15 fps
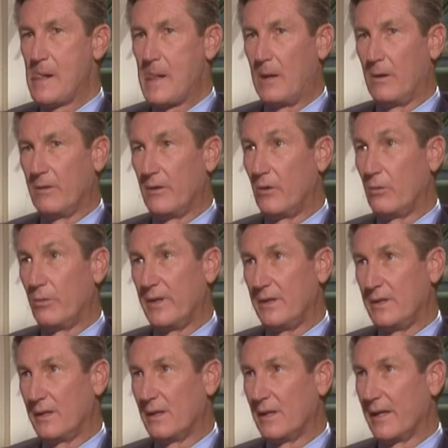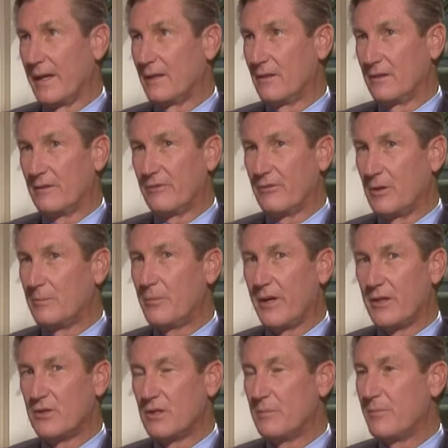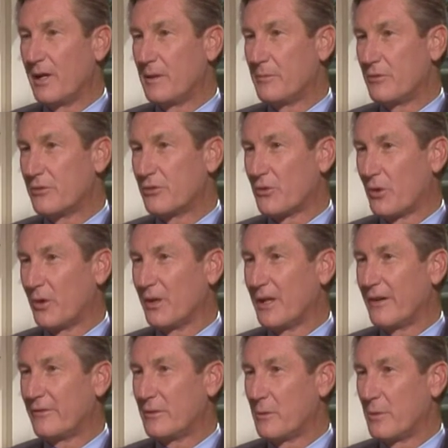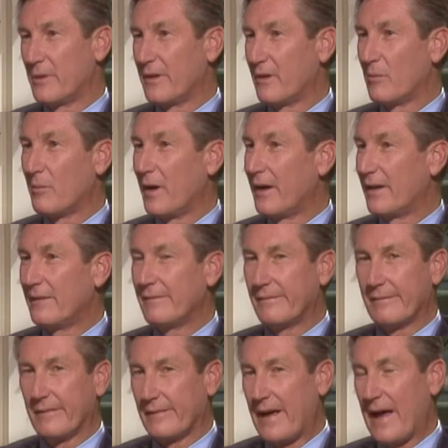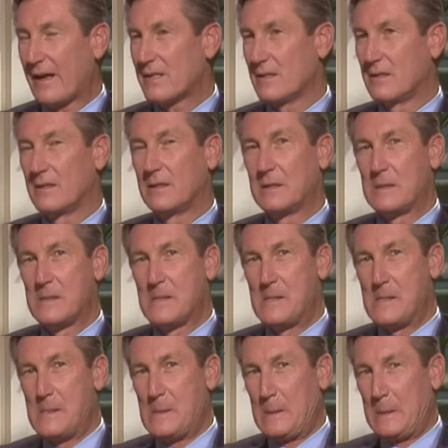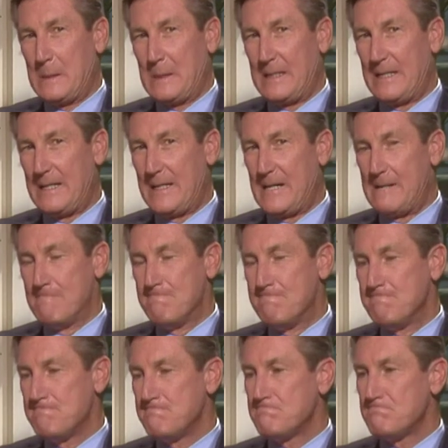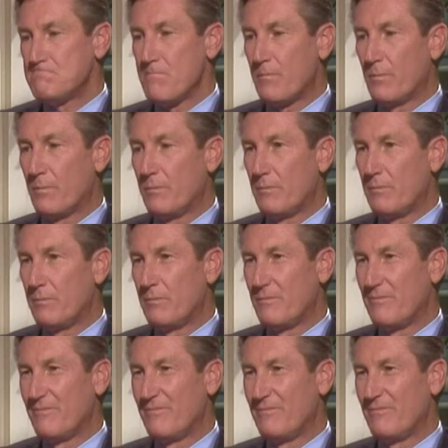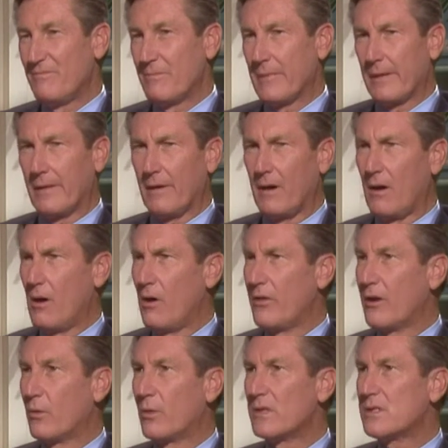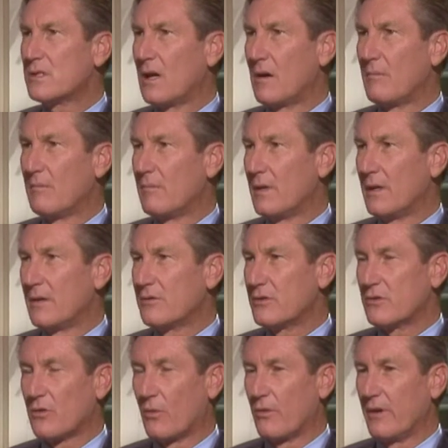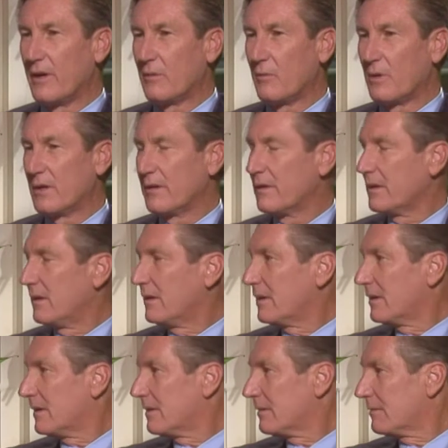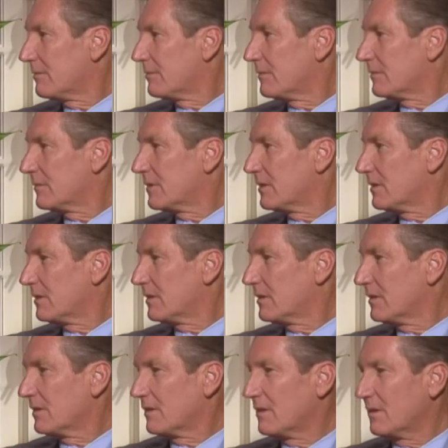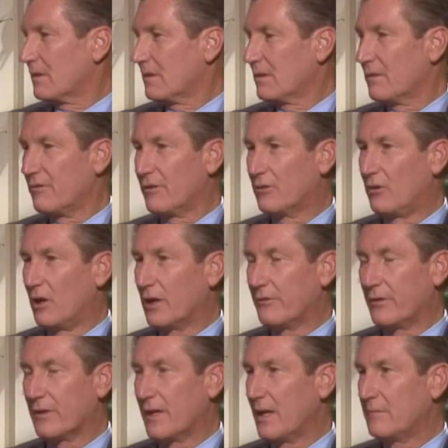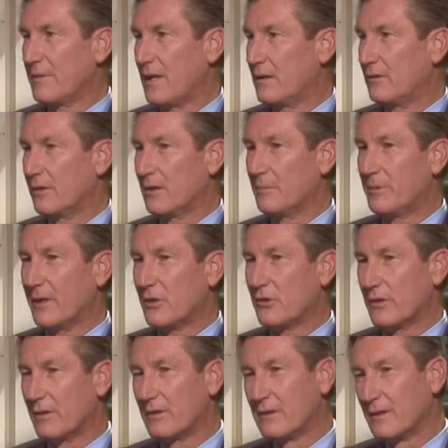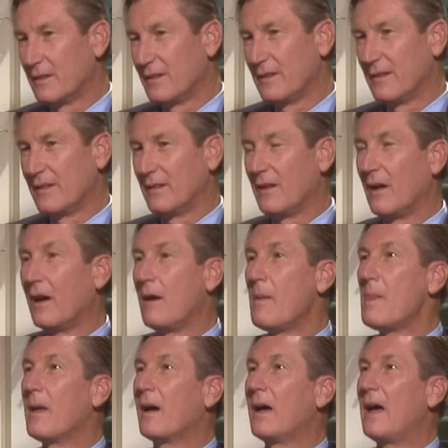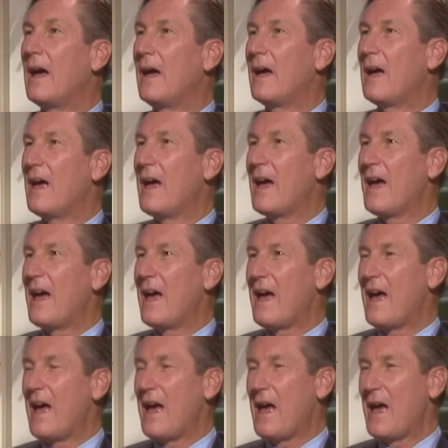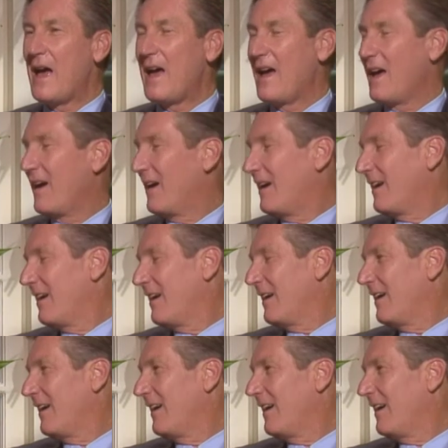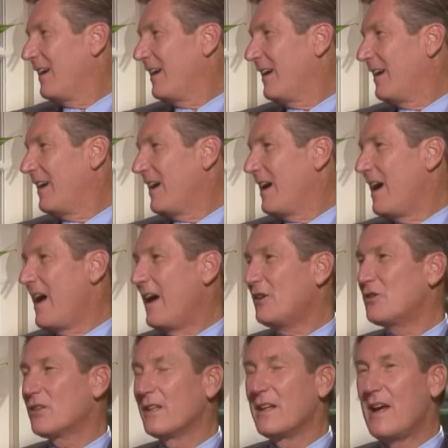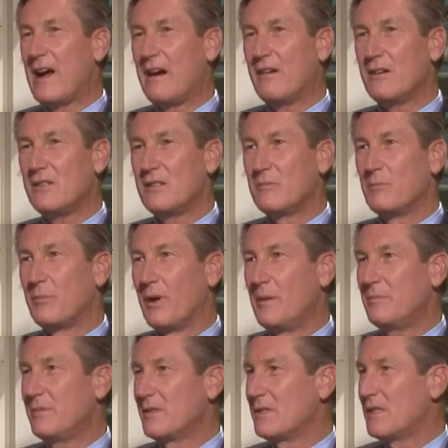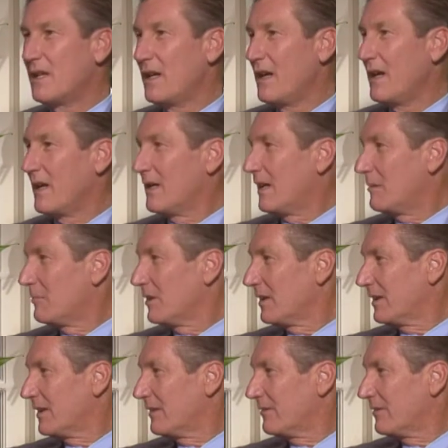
although we did land on the front page of the paper shortly after we were there by accident. Um, what did you do that you landed uh, on? Oh, the there was page? some uh, story in one of the. Uh, they got a photographer in. A photographer came down and took a picture. took us filming the uh, the the uh, the kidnapping. Actually, Harrison bumped his head, I believe.